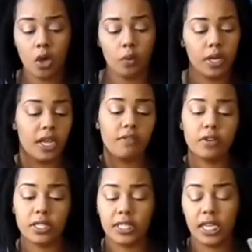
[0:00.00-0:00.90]

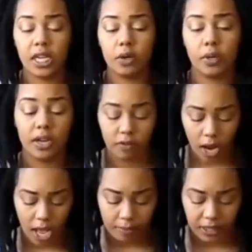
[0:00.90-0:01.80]
Whatever is here, whatever
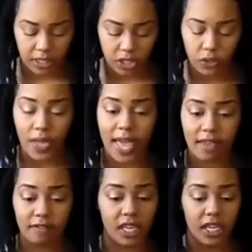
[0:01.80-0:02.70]
options you
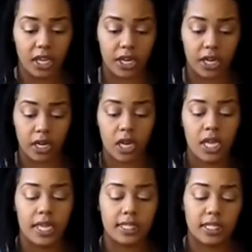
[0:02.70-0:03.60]
have here
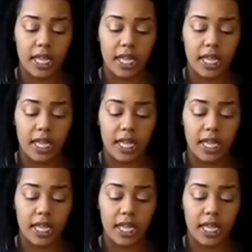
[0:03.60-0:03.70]
is